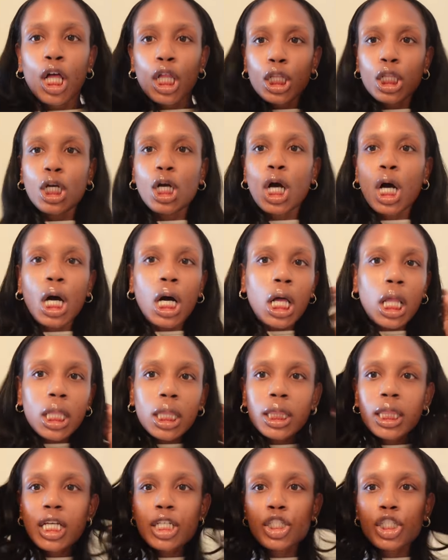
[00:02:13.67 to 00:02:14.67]
look all
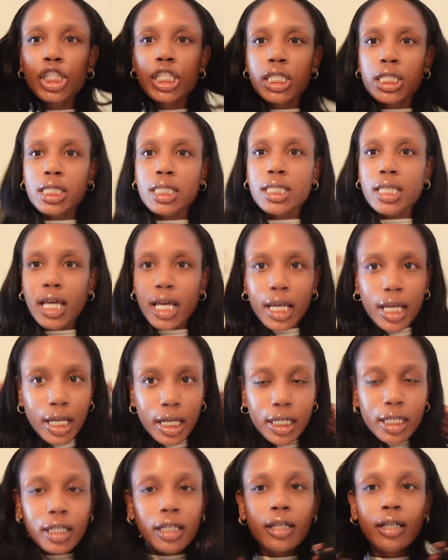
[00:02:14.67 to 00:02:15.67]
luscious
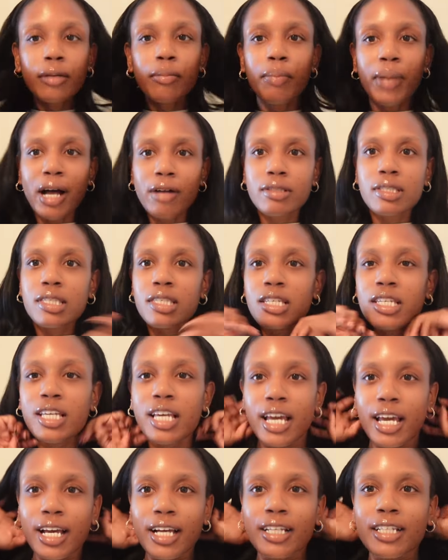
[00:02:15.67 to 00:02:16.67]
and bouncy
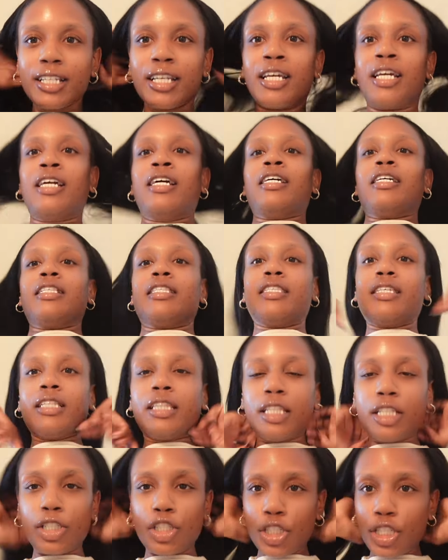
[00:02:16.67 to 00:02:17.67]
and
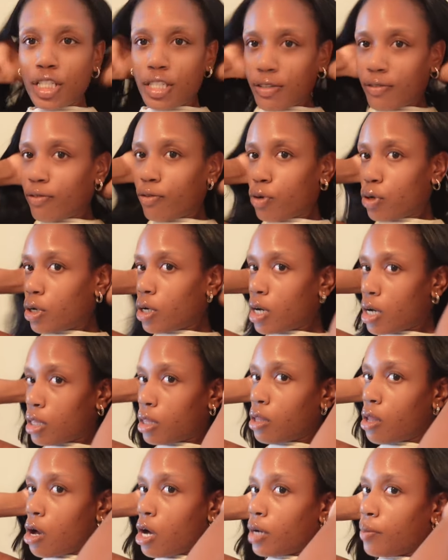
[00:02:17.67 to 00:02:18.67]
delicious for a
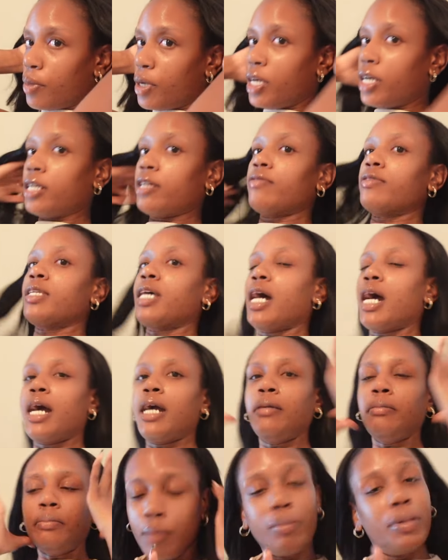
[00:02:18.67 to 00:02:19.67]
long period of
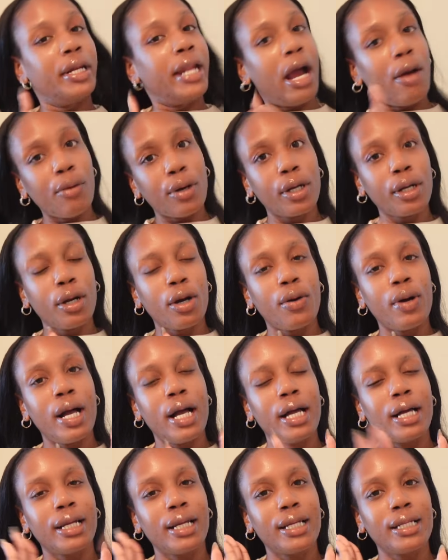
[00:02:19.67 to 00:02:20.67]
time. But now we're gonna go
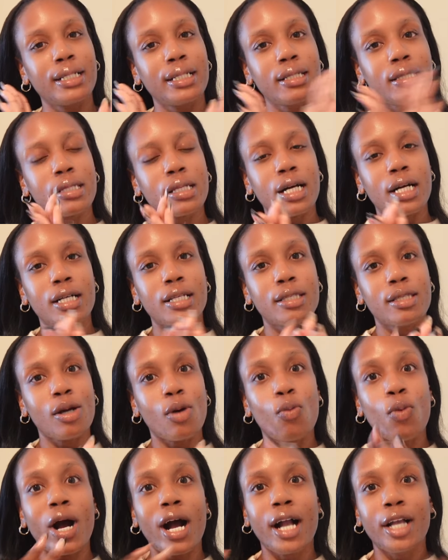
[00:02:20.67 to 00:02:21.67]
ahead and discuss
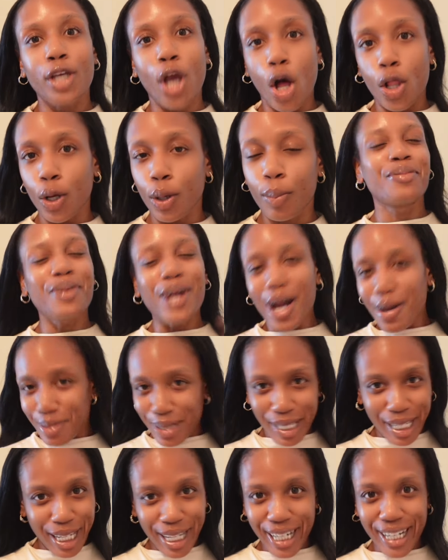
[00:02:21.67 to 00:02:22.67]
why y'all are
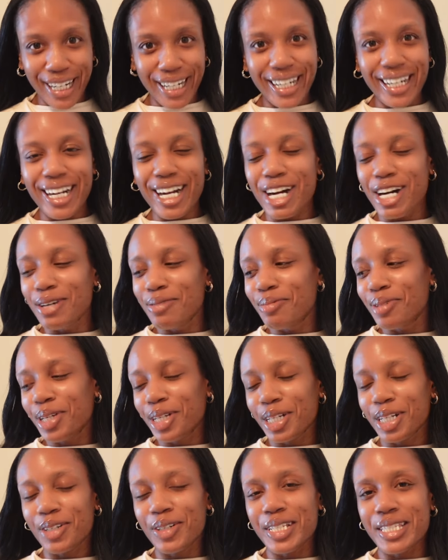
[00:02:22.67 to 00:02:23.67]
probably here. We
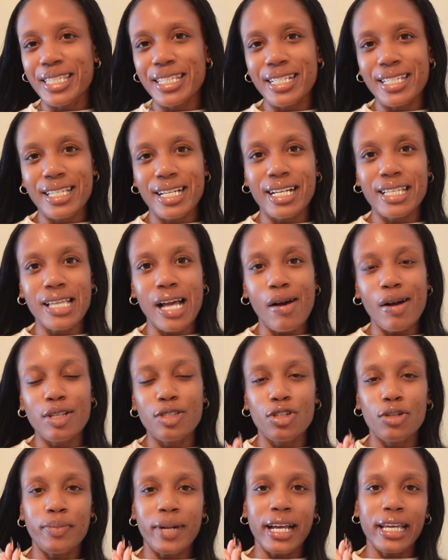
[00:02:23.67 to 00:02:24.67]
are going to discuss how I
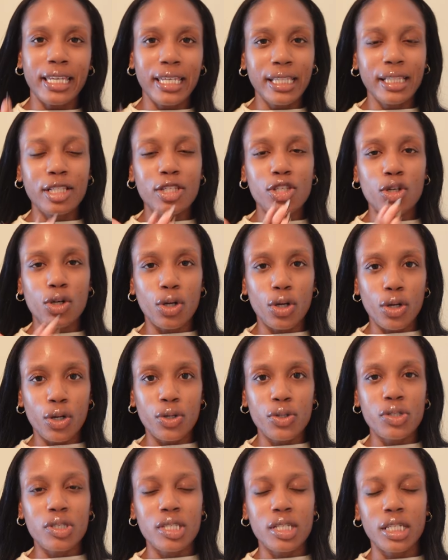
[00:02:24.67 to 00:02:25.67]
do my heatless
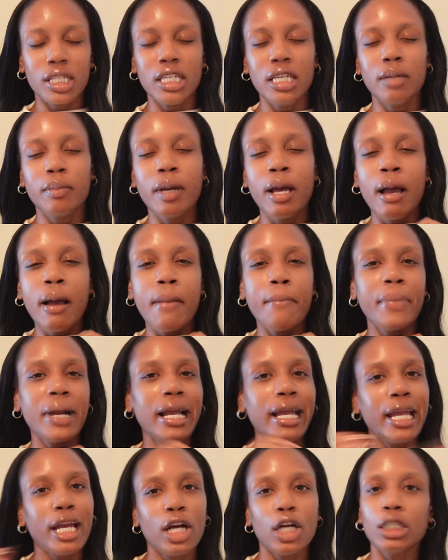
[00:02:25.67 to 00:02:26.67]
curls to keep my
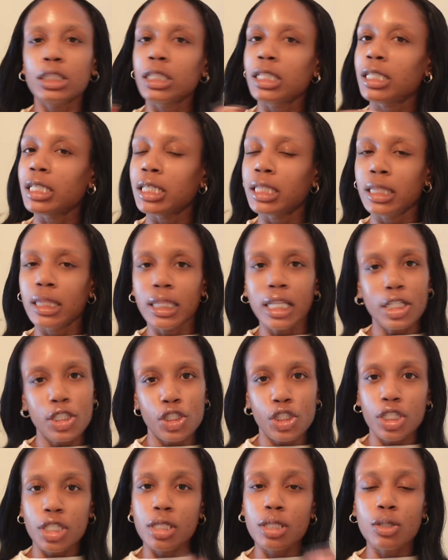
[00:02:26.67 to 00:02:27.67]
hair looking
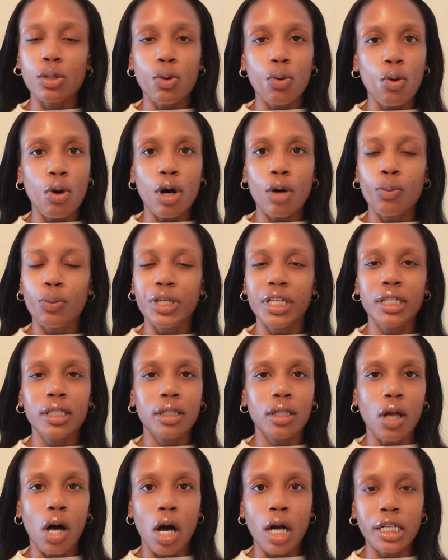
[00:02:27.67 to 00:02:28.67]
luscious all week
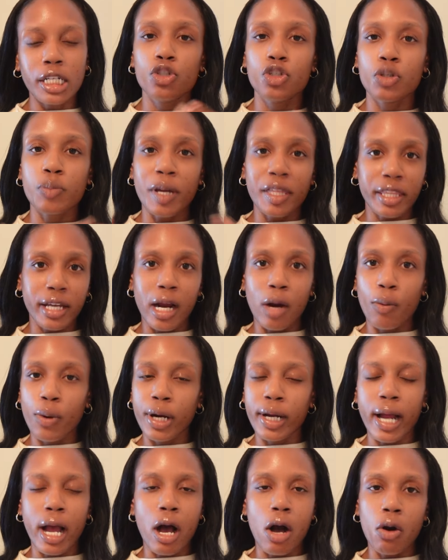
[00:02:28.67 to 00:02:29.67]
long. Despite that I
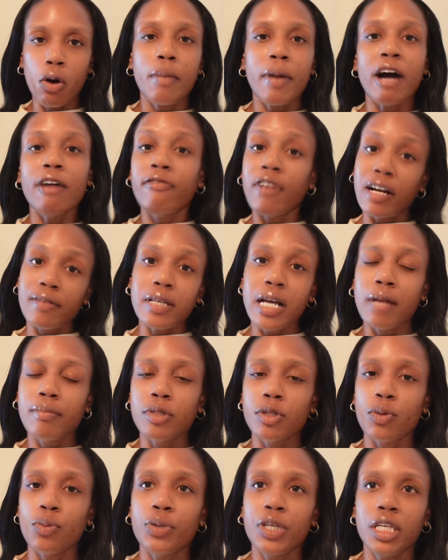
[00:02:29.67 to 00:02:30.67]
work out about 5
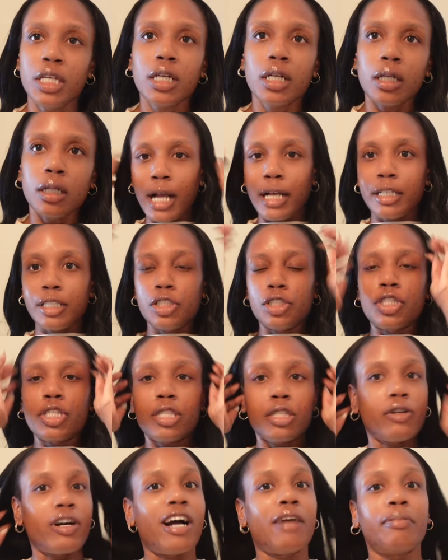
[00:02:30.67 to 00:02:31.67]
times a week, I
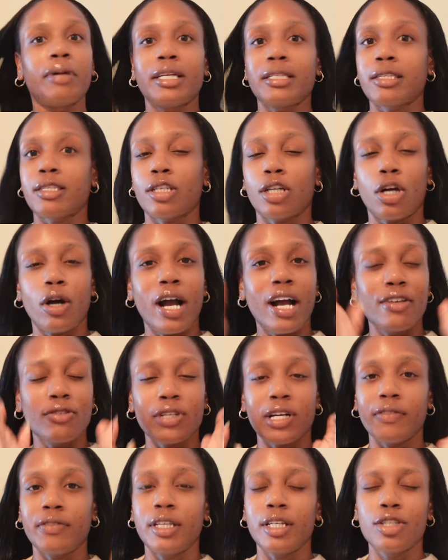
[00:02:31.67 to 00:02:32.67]
still have places to go. I
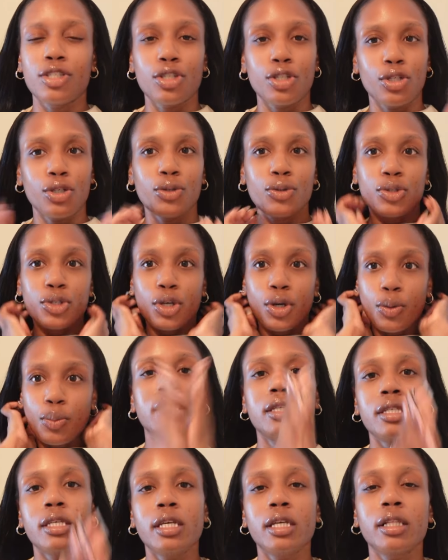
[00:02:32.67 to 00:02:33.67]
still have things to do. So
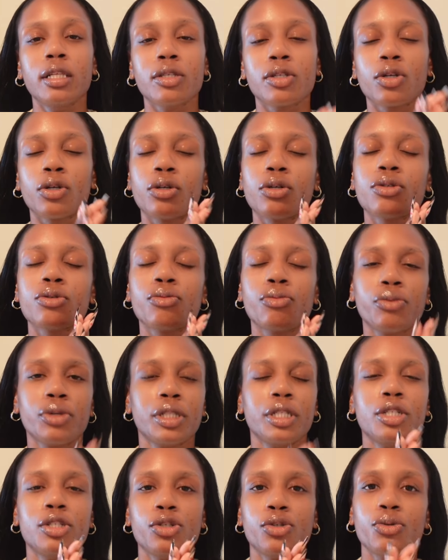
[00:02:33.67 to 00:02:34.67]
these heatless curls
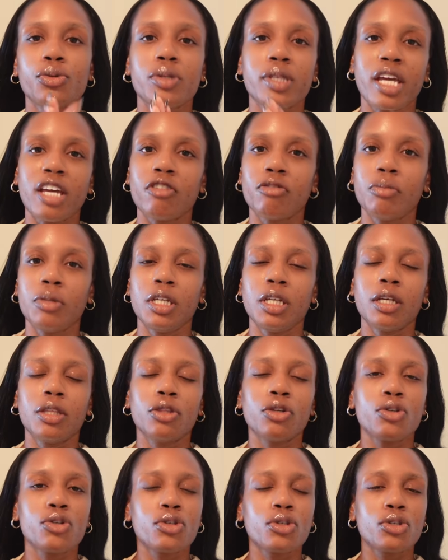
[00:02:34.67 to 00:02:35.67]
really do save me, and
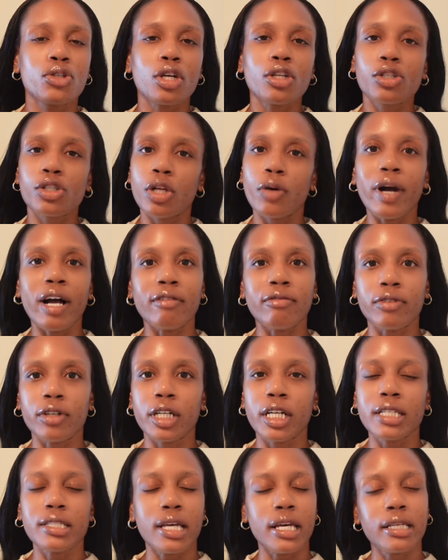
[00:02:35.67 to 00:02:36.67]
they're such low
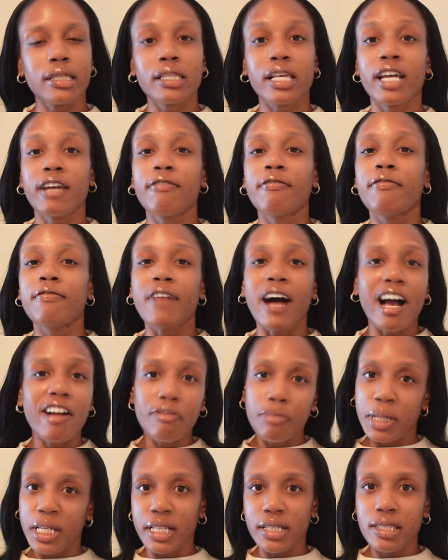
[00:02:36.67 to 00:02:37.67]
effort. It takes like
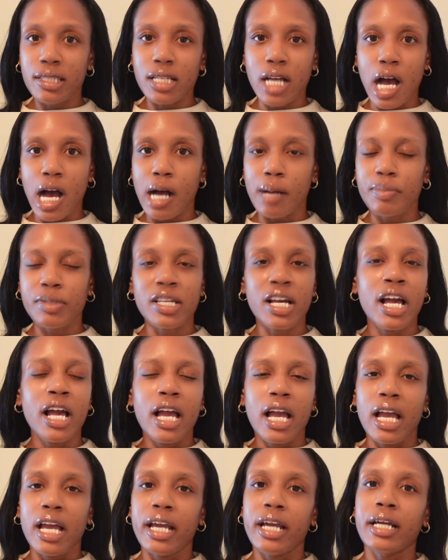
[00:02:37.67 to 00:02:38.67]
5 minutes tops,
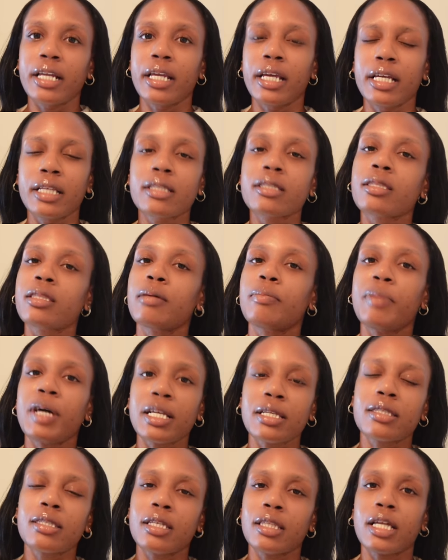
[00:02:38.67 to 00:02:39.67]
and it's the
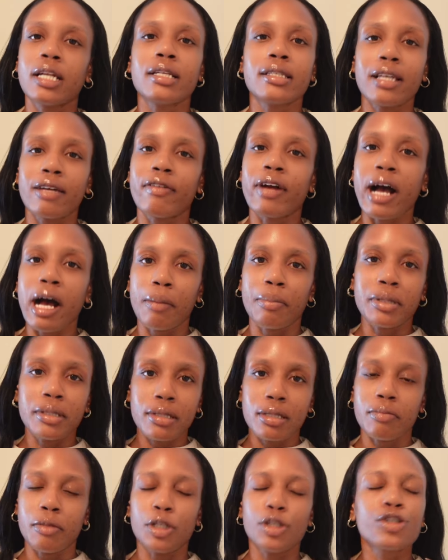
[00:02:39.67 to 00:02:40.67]
best thing that has ever happened
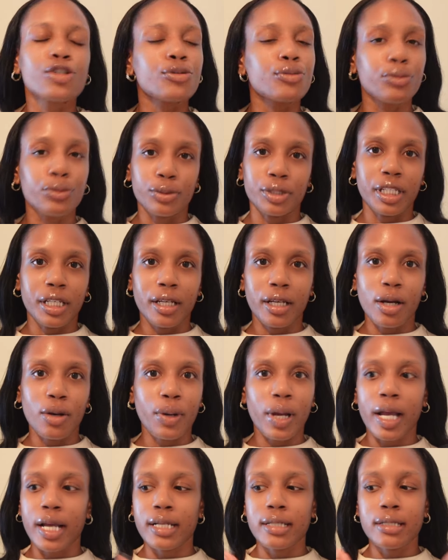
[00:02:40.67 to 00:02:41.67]
to me, truly.
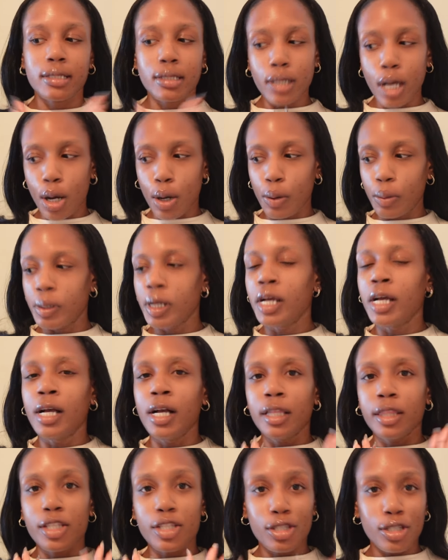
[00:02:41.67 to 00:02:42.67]
Okay, so
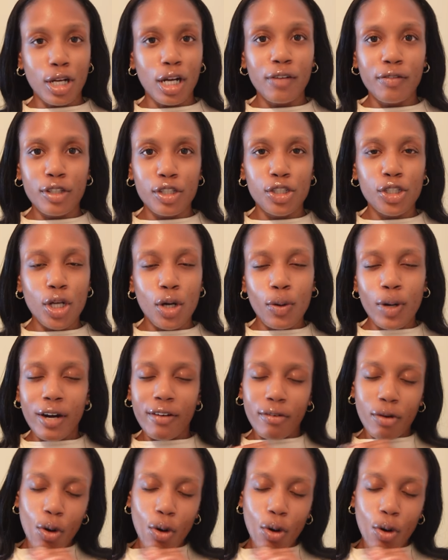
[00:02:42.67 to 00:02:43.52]
the star of the show, of